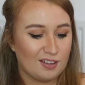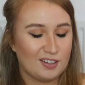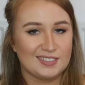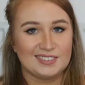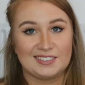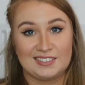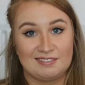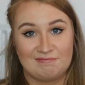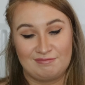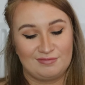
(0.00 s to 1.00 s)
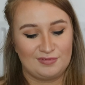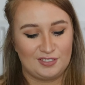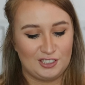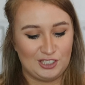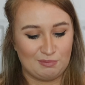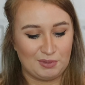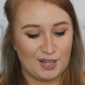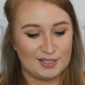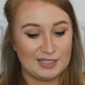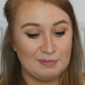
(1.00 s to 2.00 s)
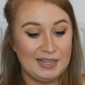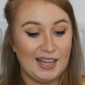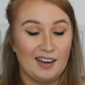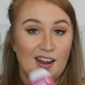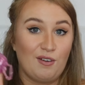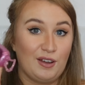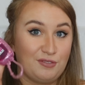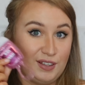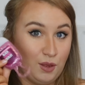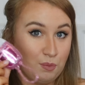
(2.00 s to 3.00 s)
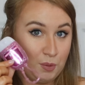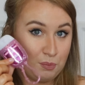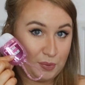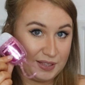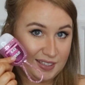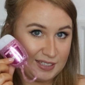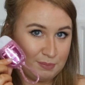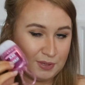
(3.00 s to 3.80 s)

because it's me, and now I fill them up with this,